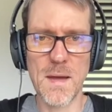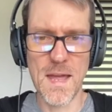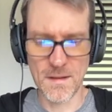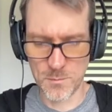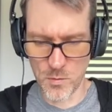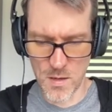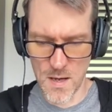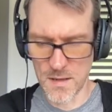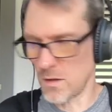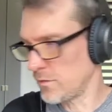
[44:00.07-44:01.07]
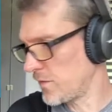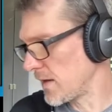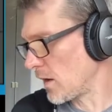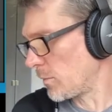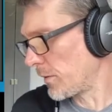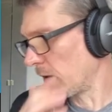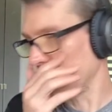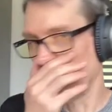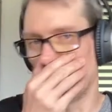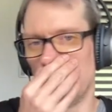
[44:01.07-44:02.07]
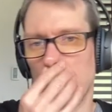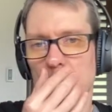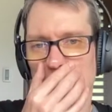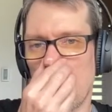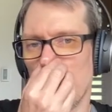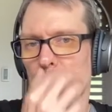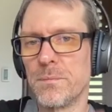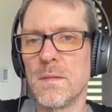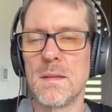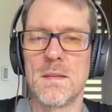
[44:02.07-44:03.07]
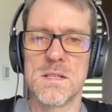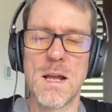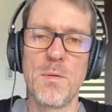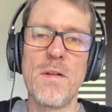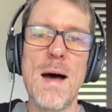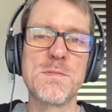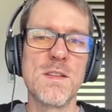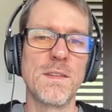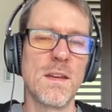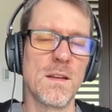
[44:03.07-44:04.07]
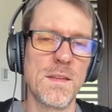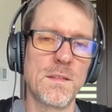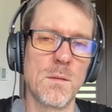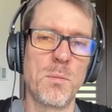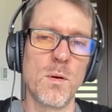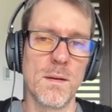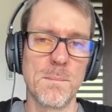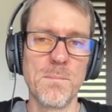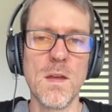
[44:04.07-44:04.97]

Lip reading: export audio video part here. Now, there's a couple of options in here, and these are important.